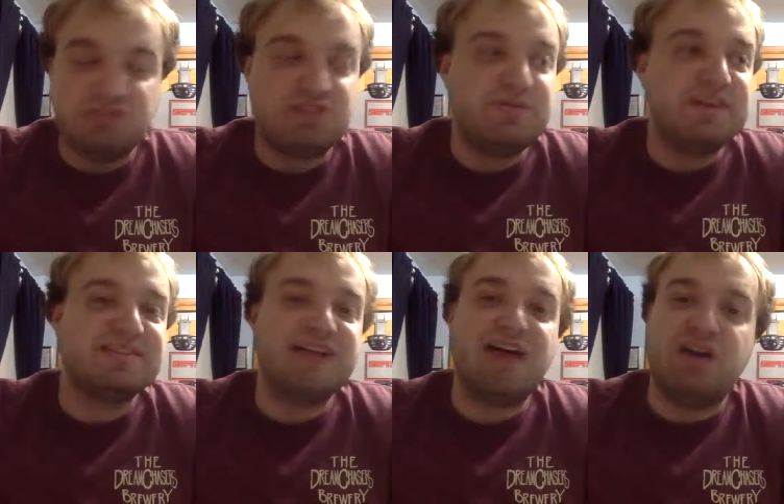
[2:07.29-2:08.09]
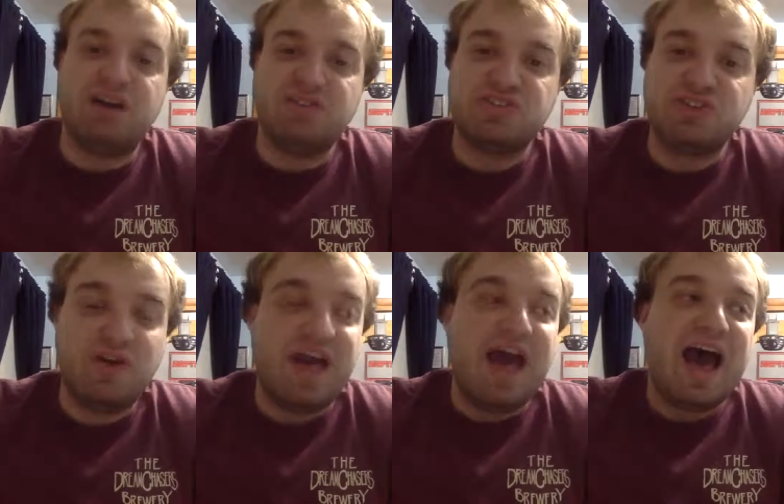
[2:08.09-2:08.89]
Speaking of Scotland
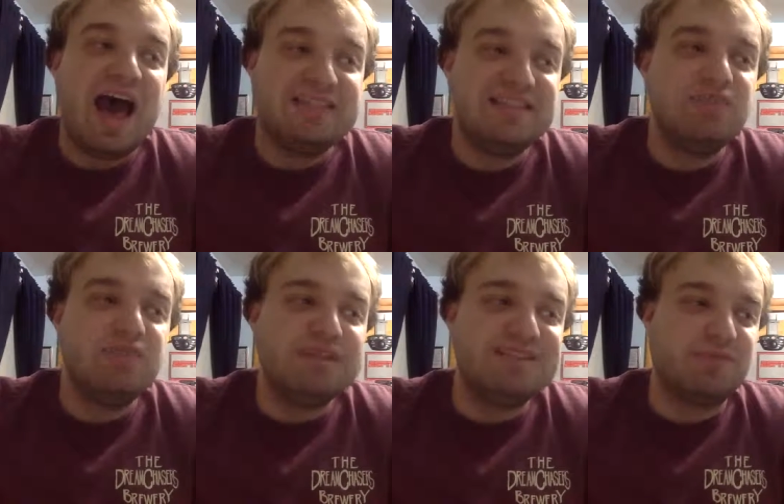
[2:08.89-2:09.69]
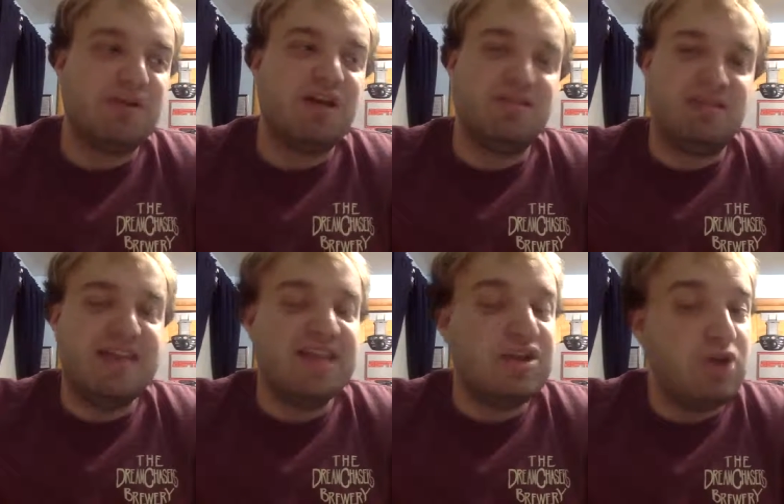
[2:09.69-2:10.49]
also, I did read somewhere
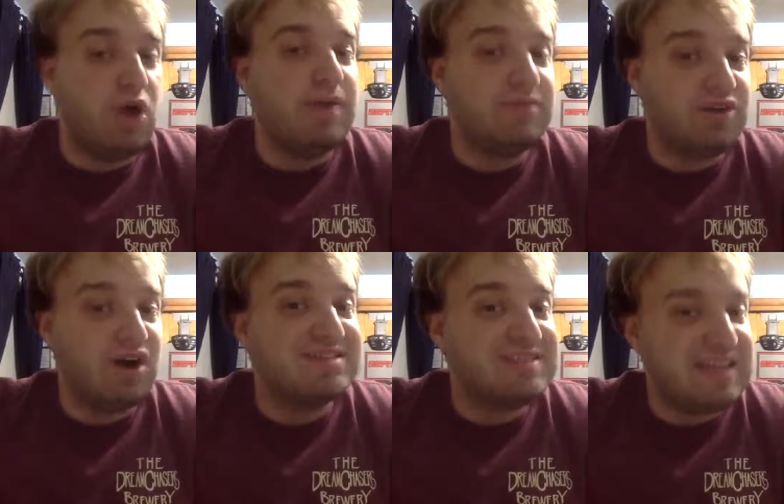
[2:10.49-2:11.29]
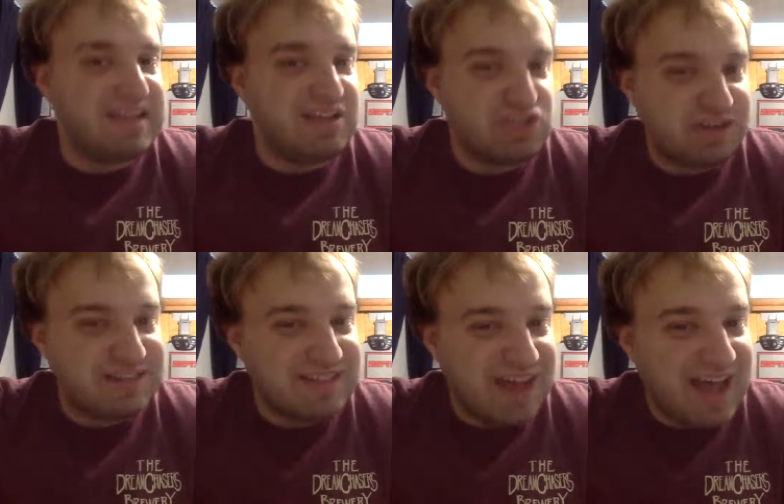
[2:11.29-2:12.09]
online that Noam Dar's knee injury
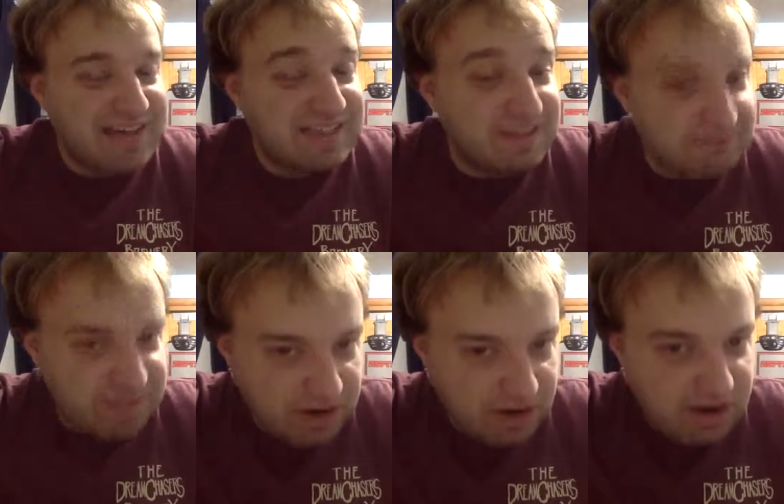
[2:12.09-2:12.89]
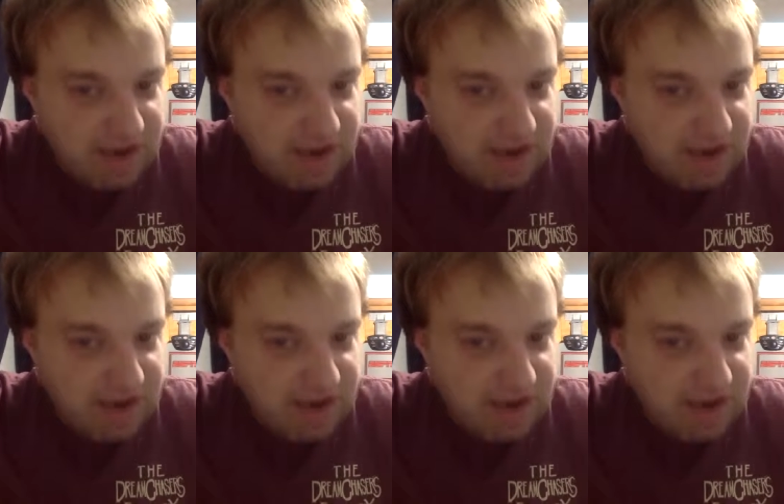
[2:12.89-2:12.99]
is not as severe